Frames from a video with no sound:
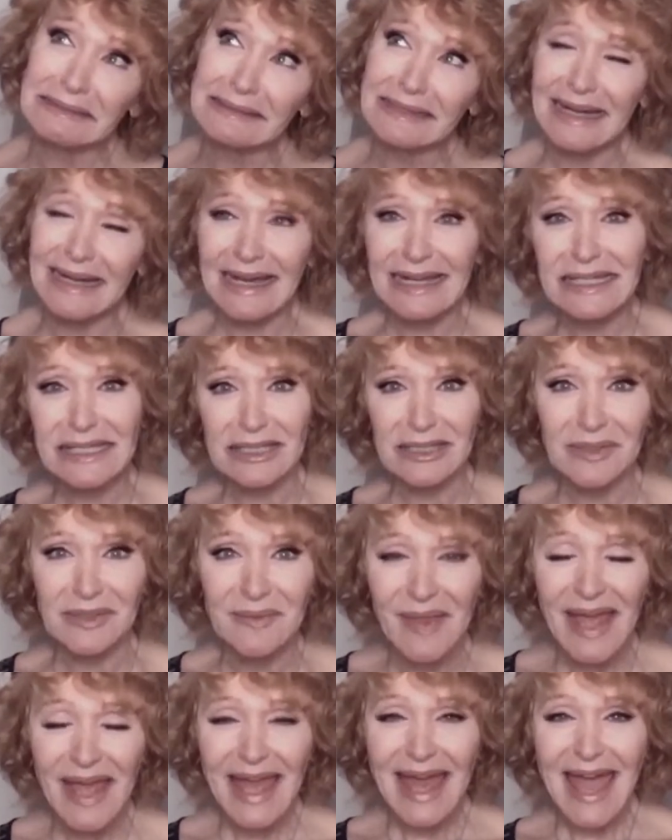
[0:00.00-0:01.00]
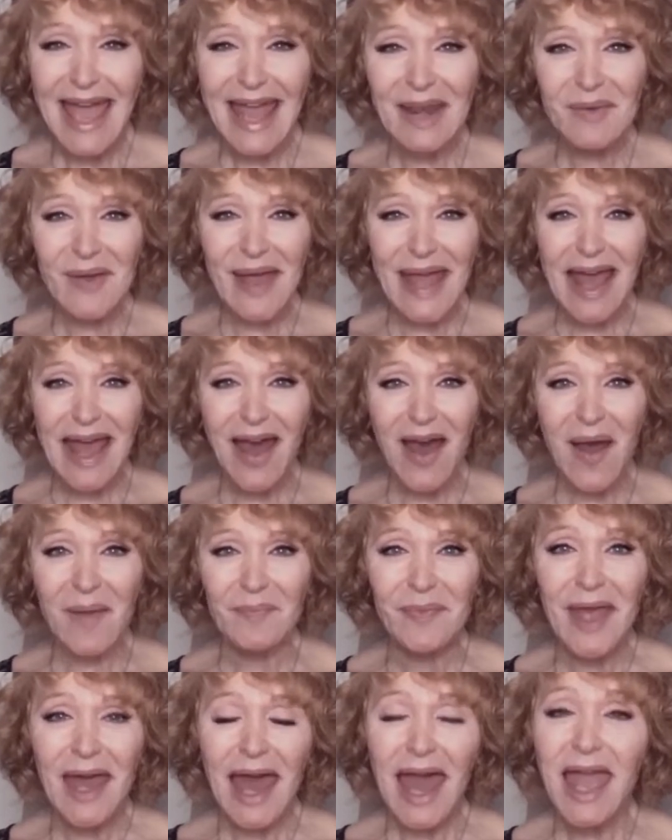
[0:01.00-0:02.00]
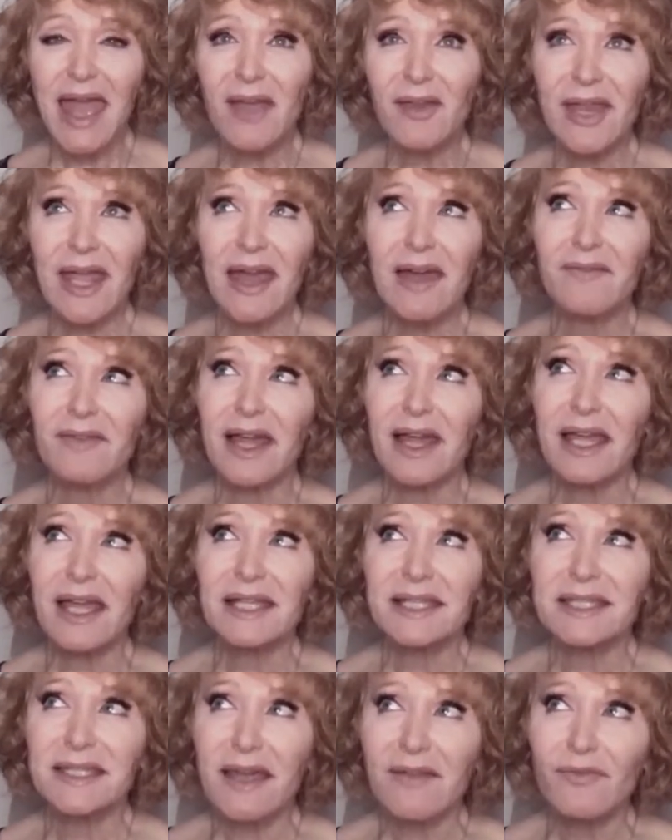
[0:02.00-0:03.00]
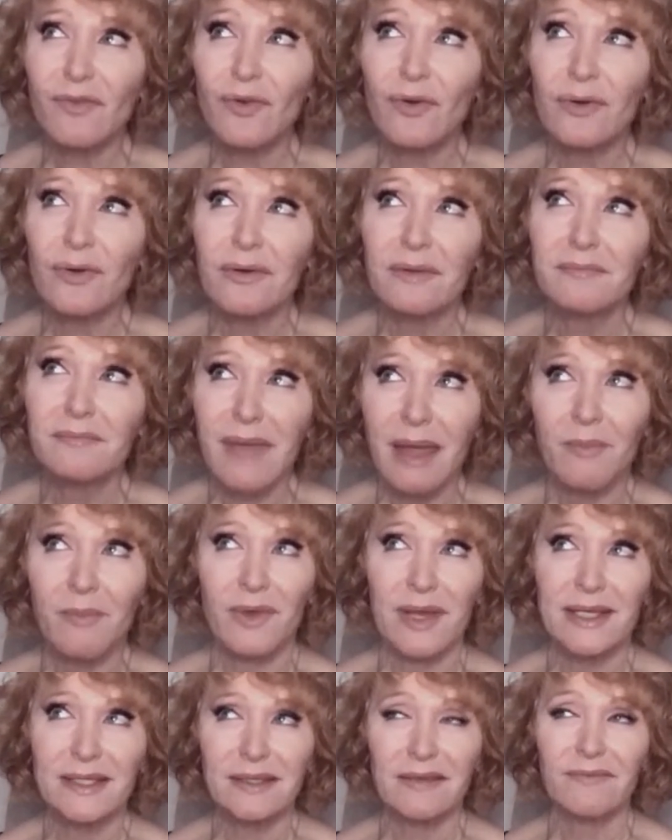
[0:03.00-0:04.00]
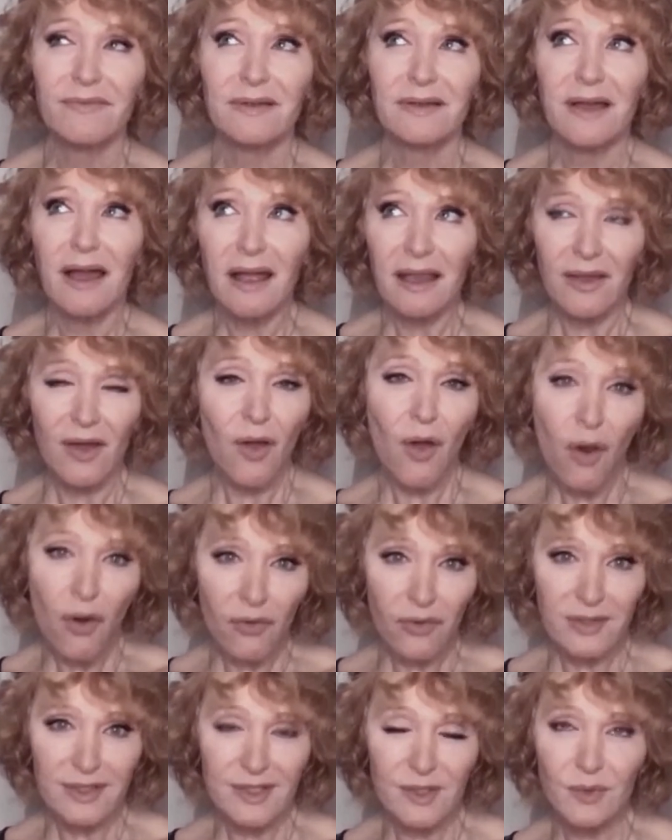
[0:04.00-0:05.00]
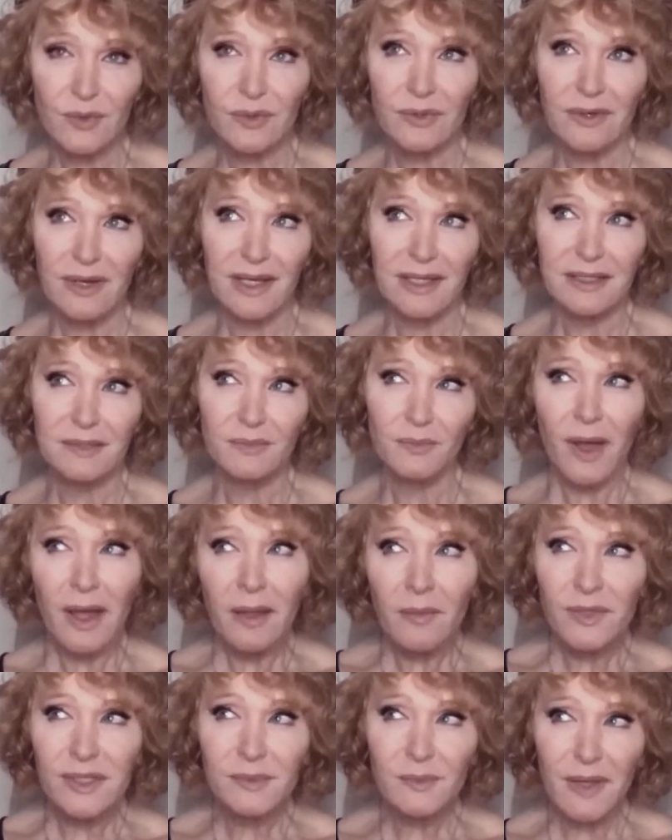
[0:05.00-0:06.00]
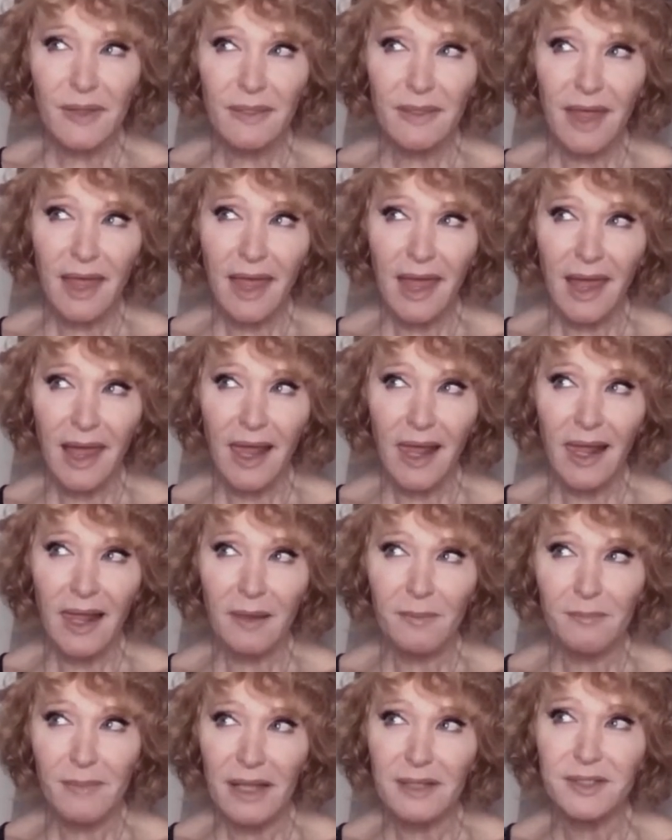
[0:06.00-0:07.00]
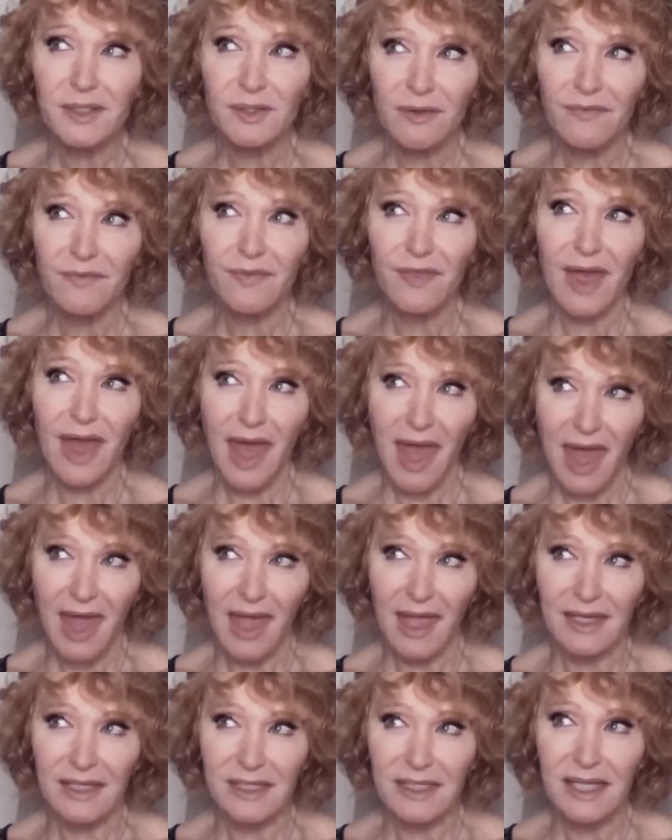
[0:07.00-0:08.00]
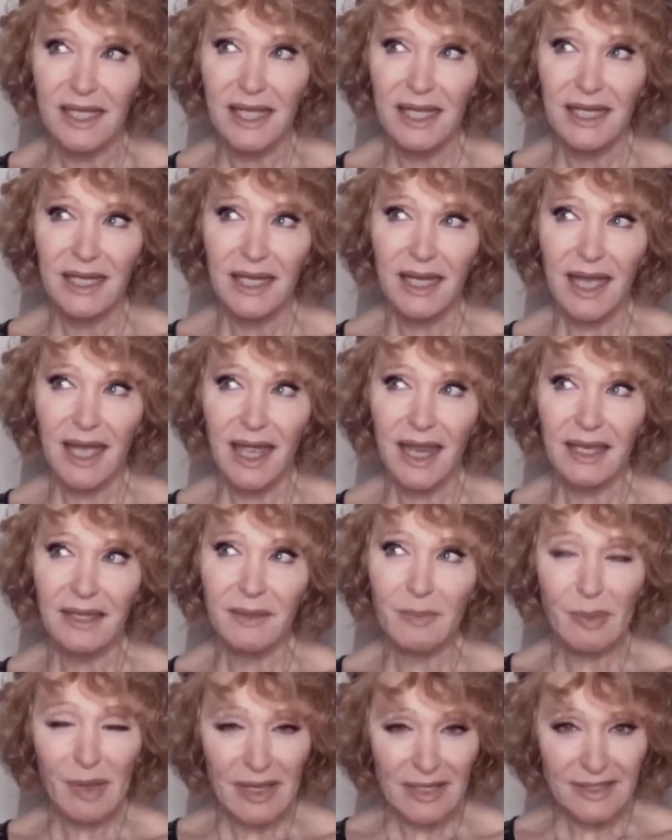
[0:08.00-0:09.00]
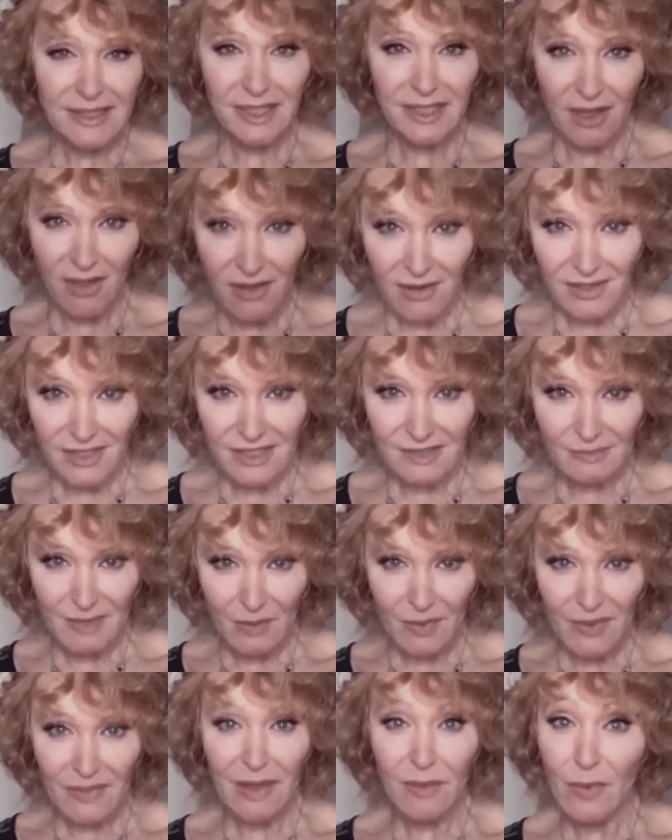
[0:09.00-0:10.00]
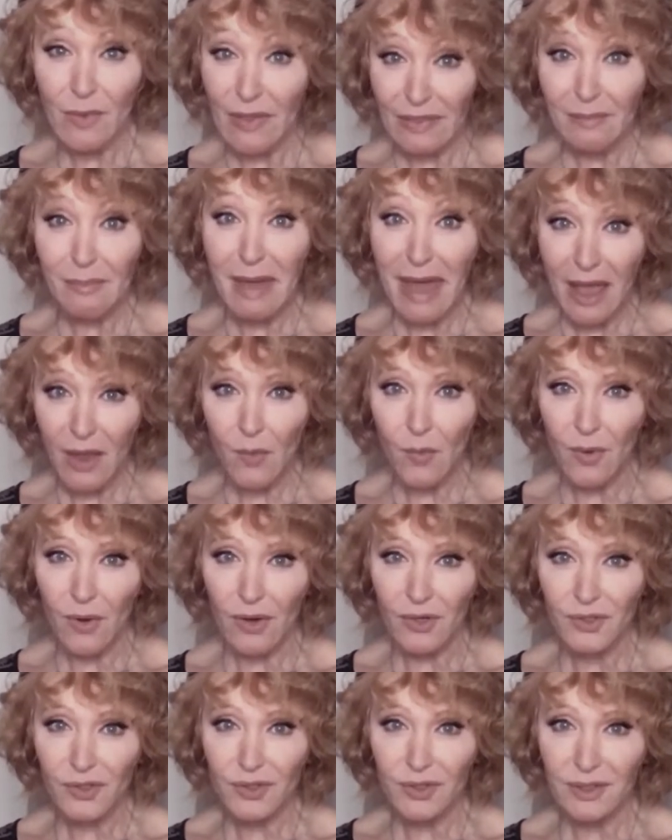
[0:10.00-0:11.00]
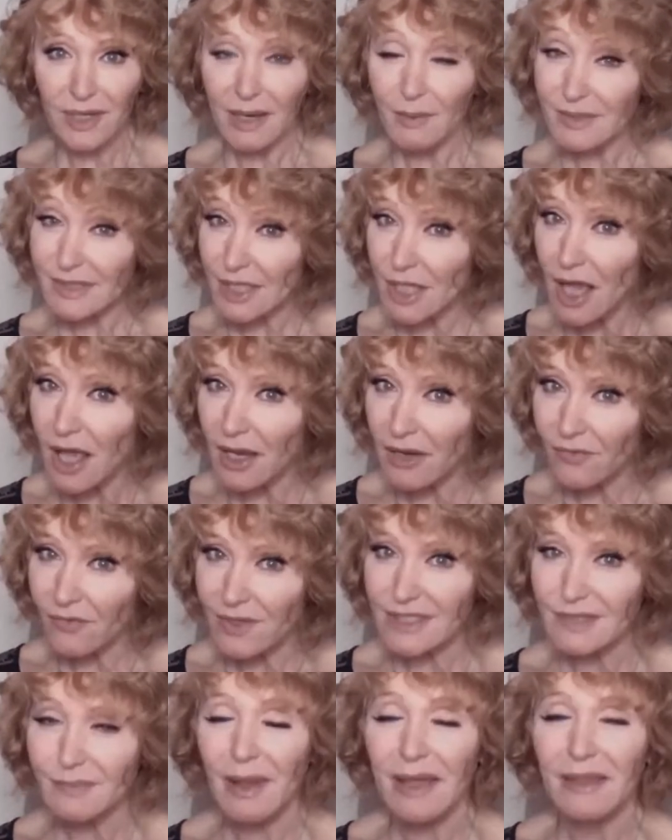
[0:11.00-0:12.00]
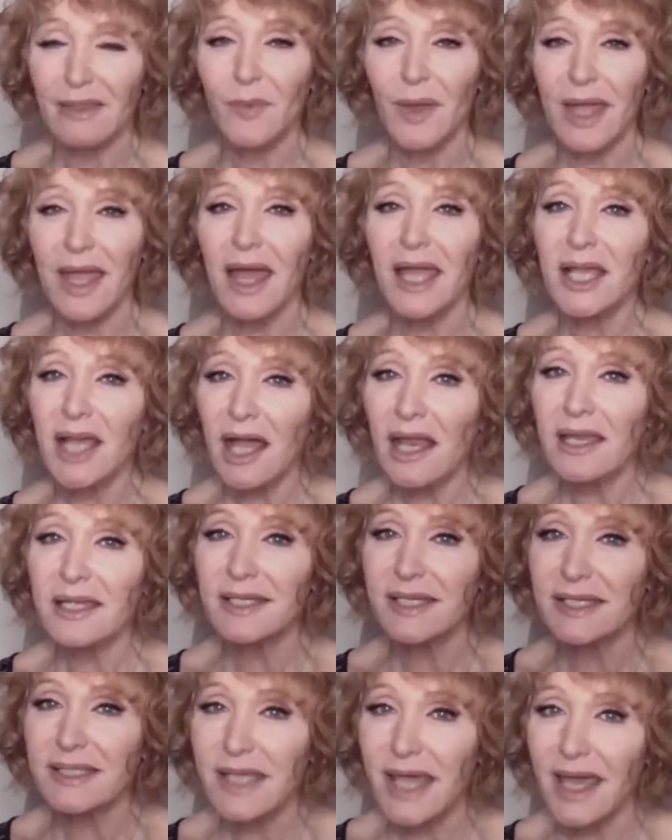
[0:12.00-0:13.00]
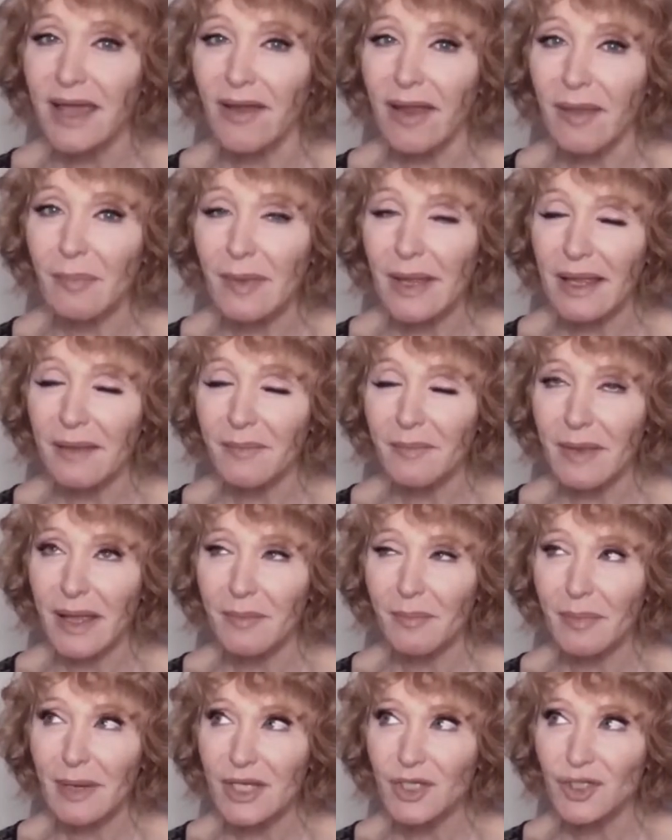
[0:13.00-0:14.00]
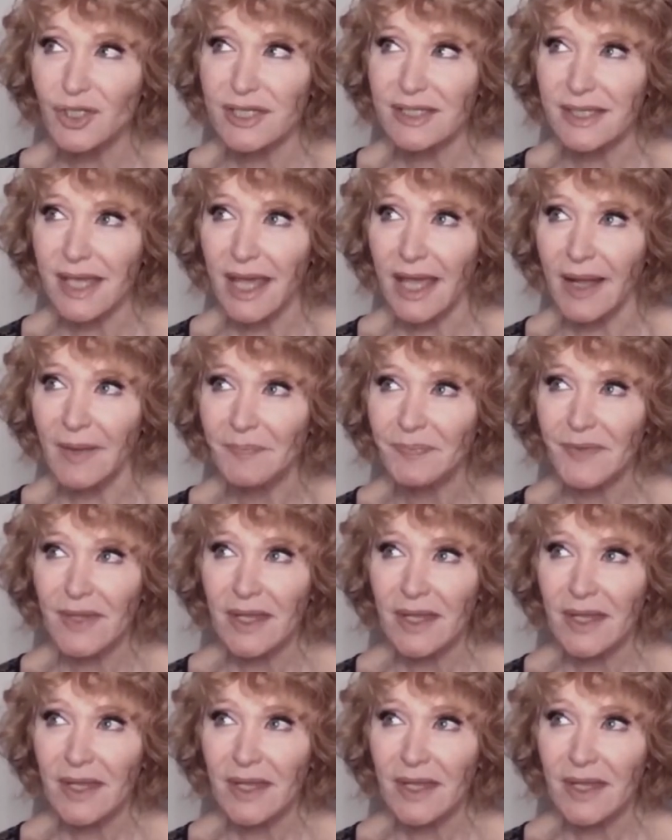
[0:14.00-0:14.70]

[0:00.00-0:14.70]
I do. Anyway, I only have like several memories of color horror stories. One was when the hair melted off the head and the person asked me when they were at the backwash. He was a colorist, by the way. I colored his hair. I bleached his hair.